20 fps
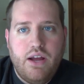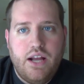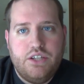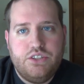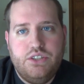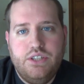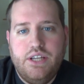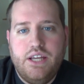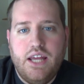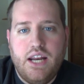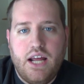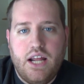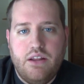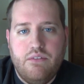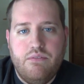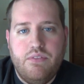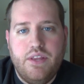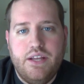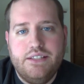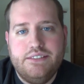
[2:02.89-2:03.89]
actually get out
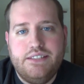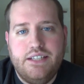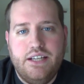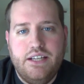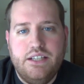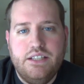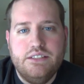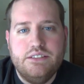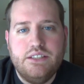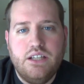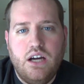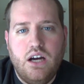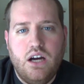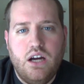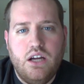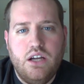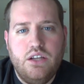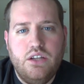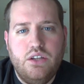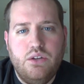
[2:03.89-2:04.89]
of this is
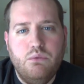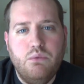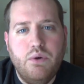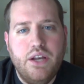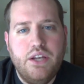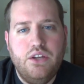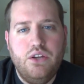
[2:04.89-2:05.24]
when